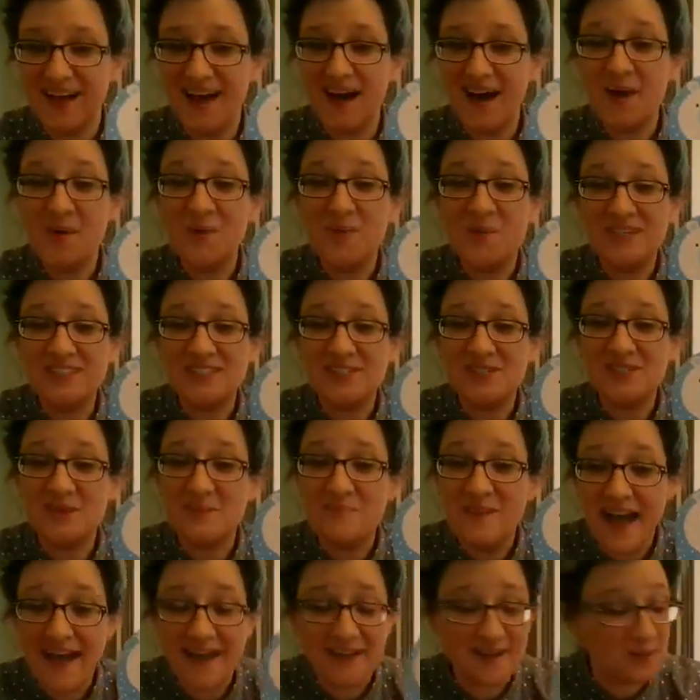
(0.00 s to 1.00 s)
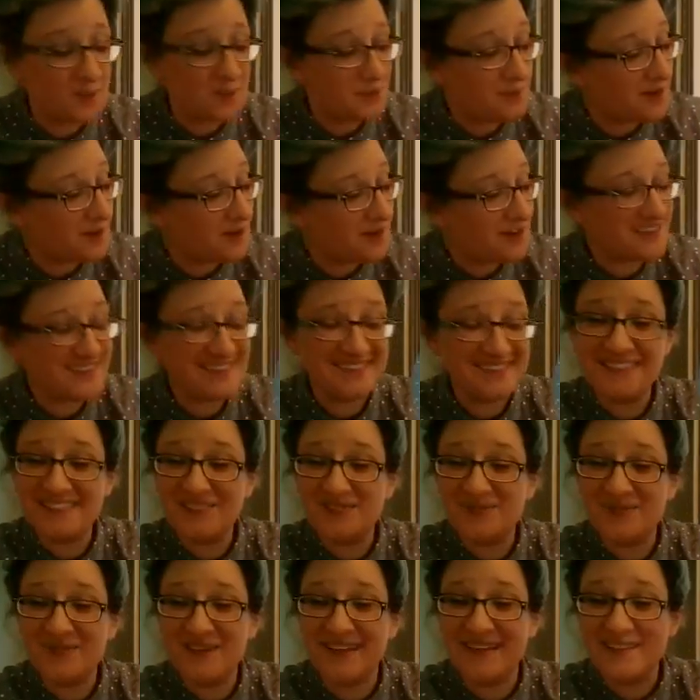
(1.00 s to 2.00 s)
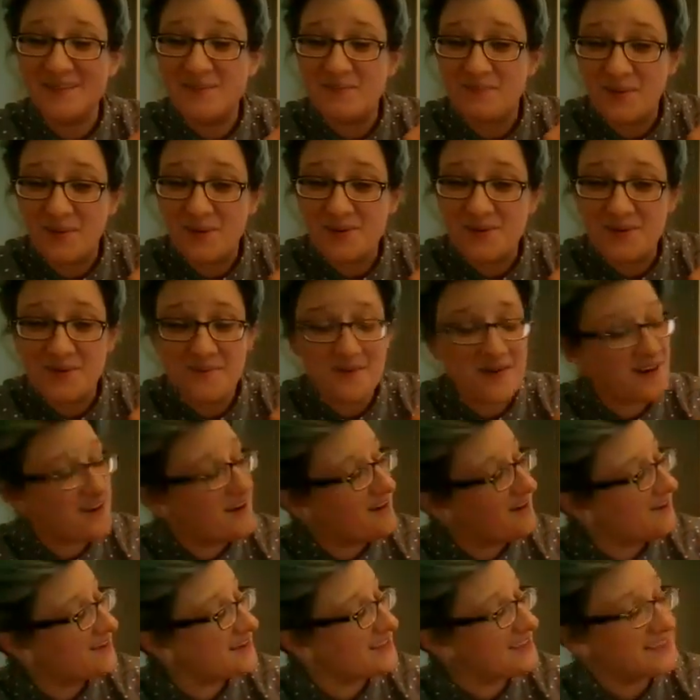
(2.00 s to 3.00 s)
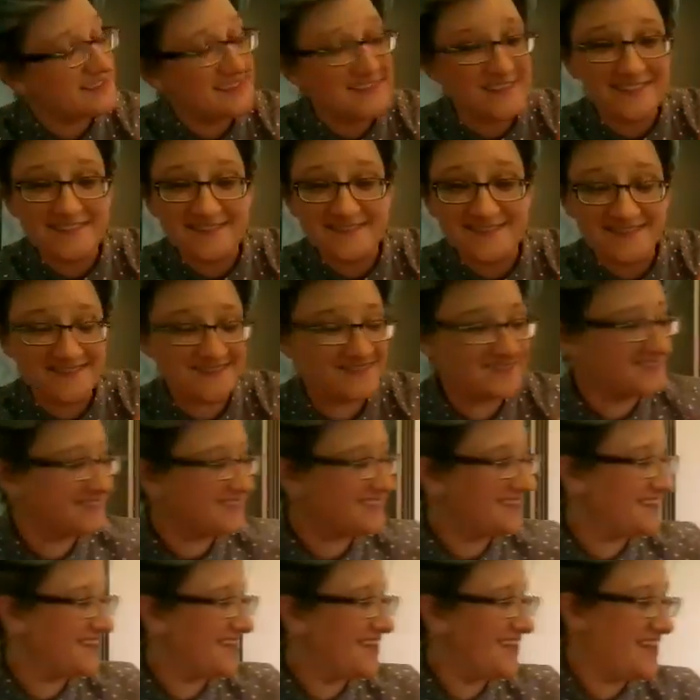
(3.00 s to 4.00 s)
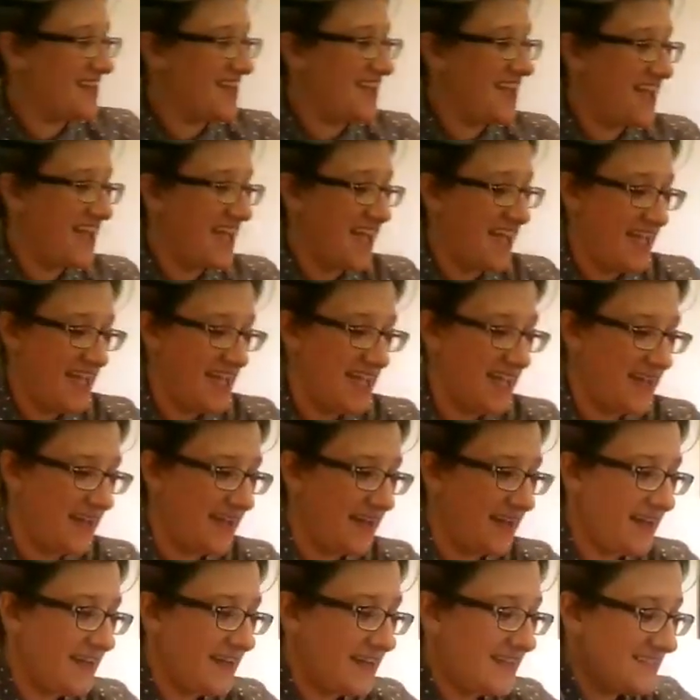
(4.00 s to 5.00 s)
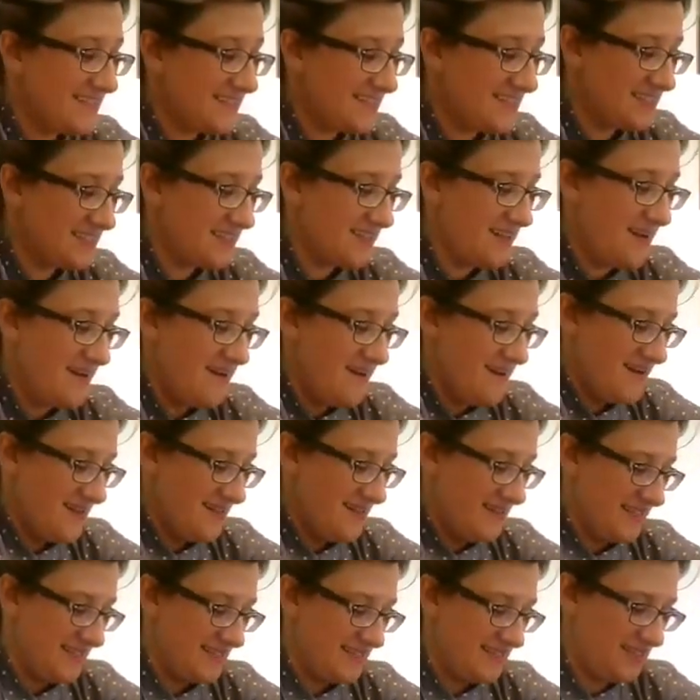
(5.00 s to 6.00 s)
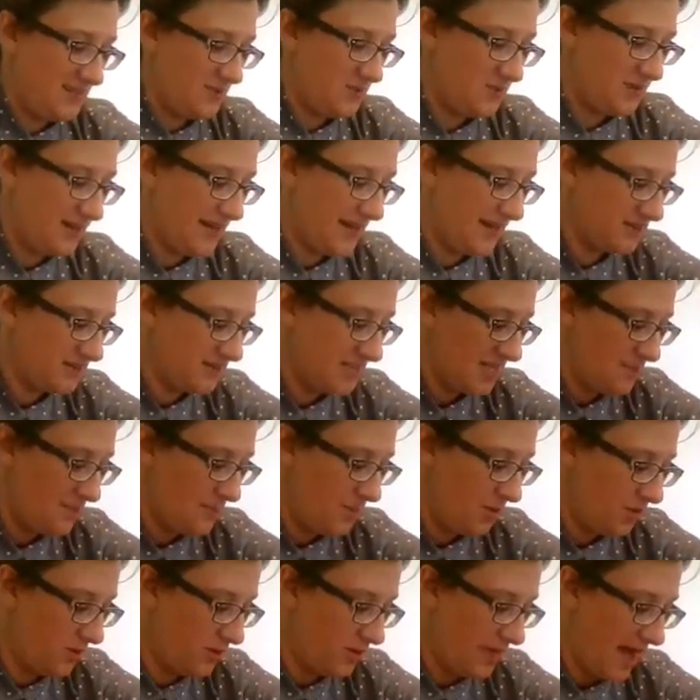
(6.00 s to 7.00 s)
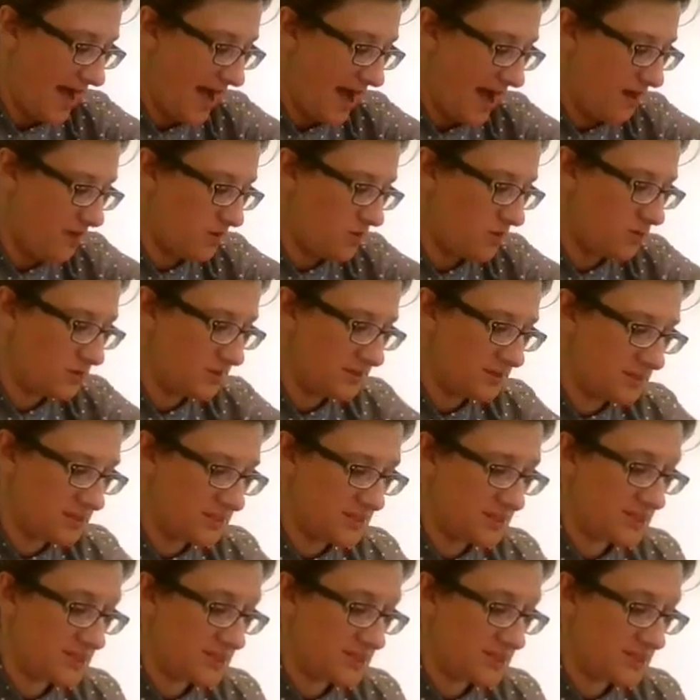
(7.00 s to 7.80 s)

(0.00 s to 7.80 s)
a winter paddle ball. This one has a polar bear on it. And let's see what else I pull out.